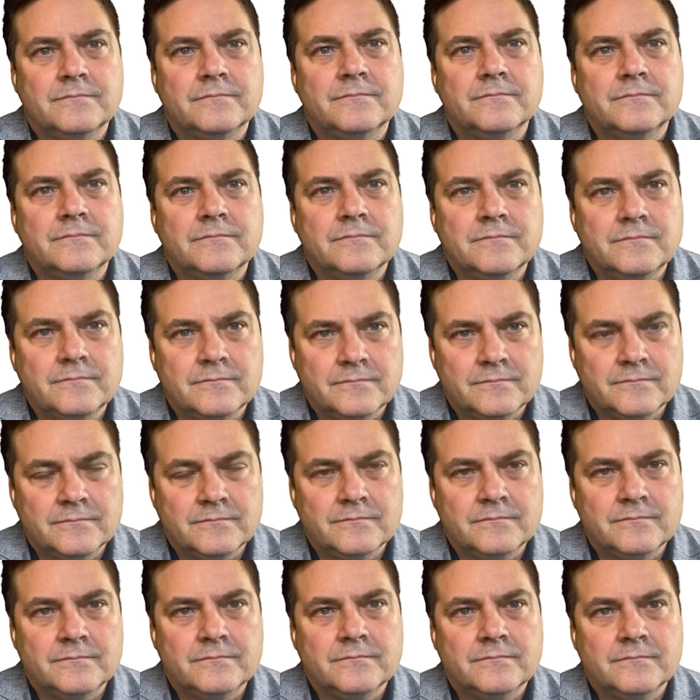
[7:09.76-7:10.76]

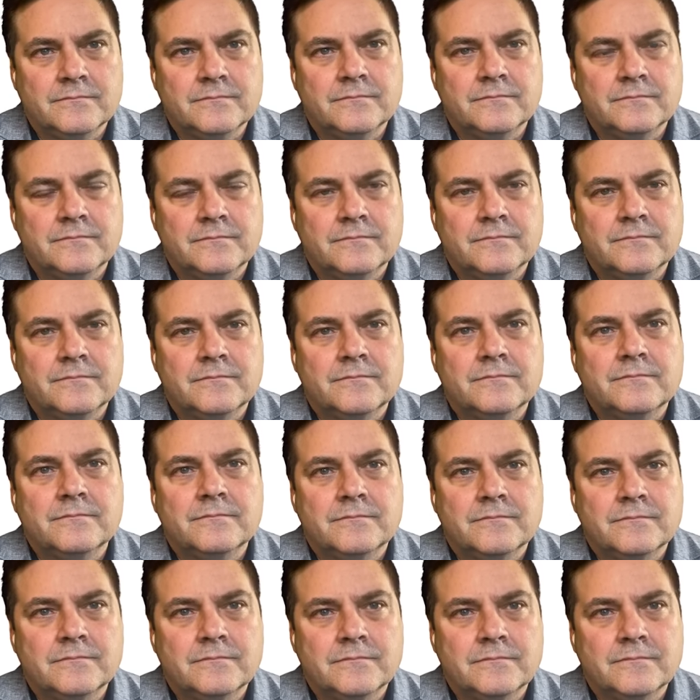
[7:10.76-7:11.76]

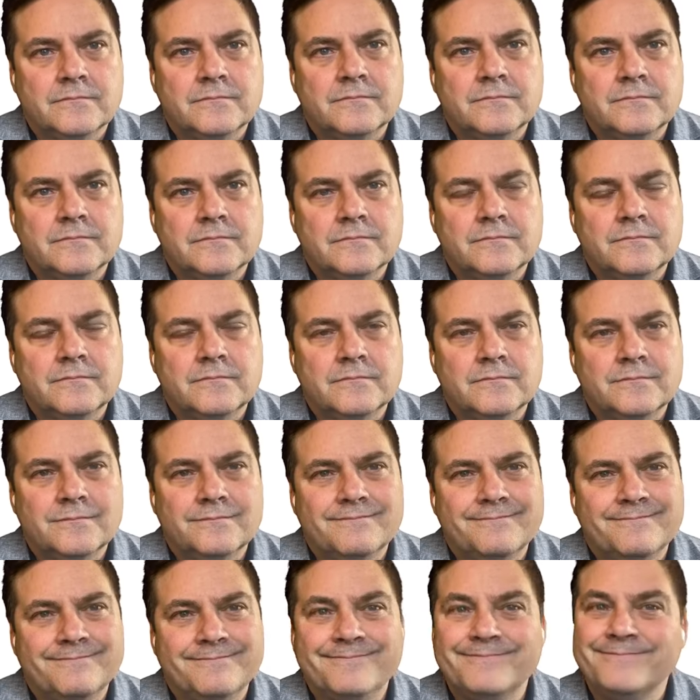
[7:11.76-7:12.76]

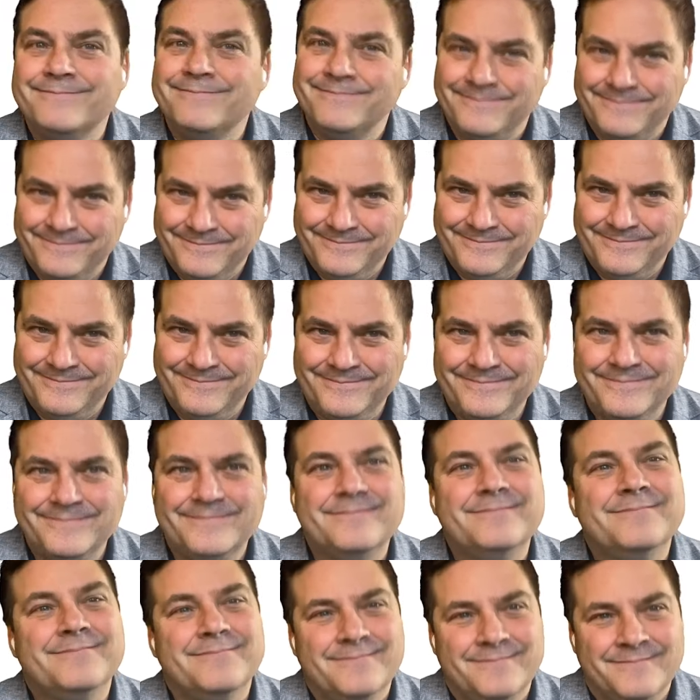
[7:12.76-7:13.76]

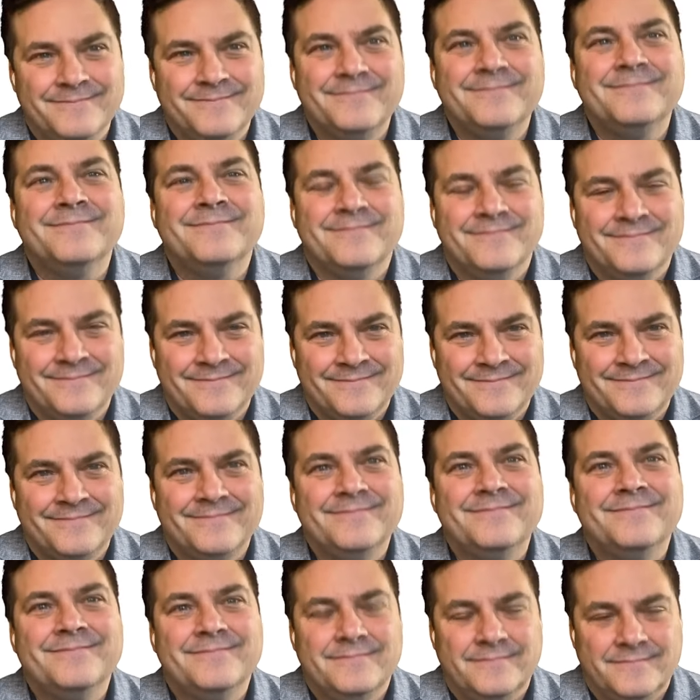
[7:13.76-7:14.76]

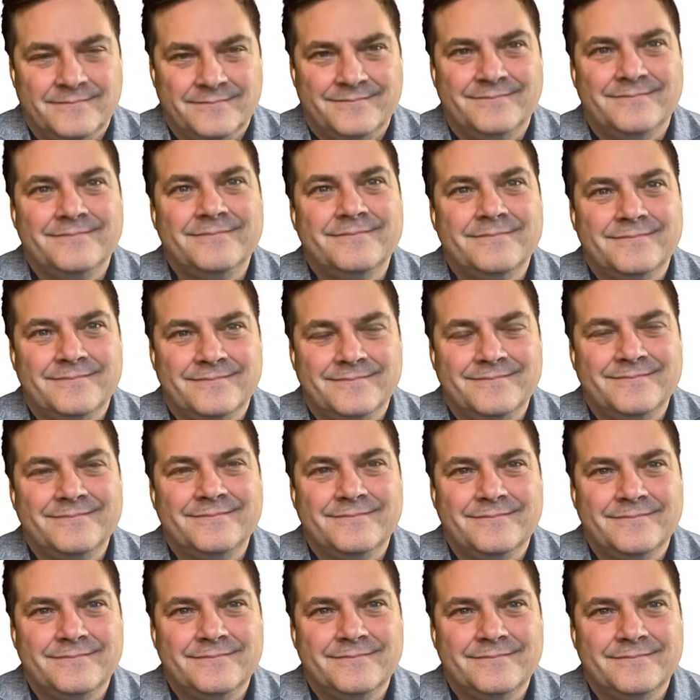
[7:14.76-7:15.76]

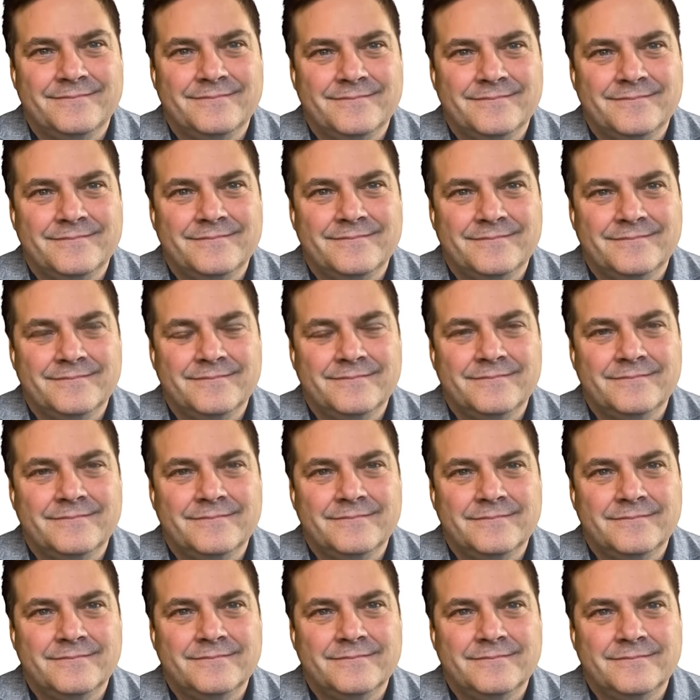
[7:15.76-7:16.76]

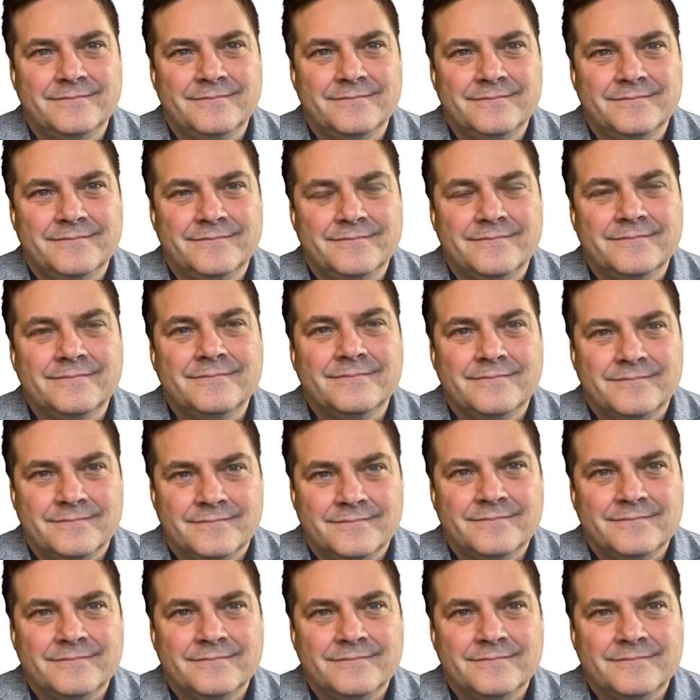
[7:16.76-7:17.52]
The person shown says nothing.